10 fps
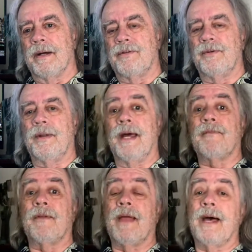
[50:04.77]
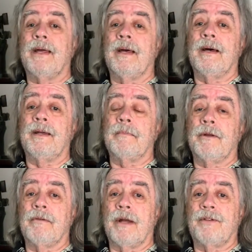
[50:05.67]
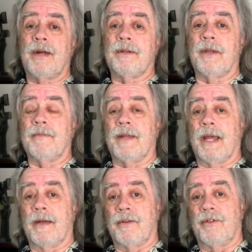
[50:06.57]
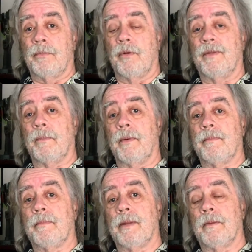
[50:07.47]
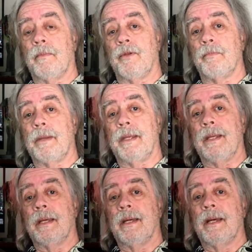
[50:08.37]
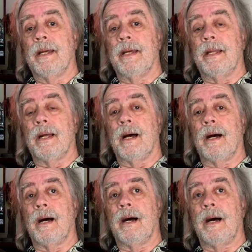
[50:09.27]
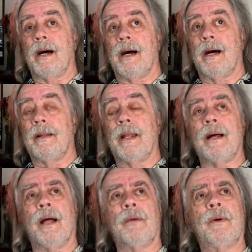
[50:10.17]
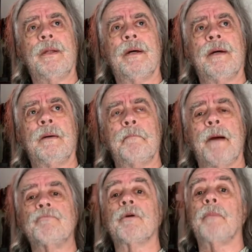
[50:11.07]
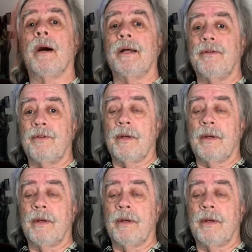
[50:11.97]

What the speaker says: Soon after that, your mother and I started to live together. She moved in with me in, not Hollywood, Pembroke Pines.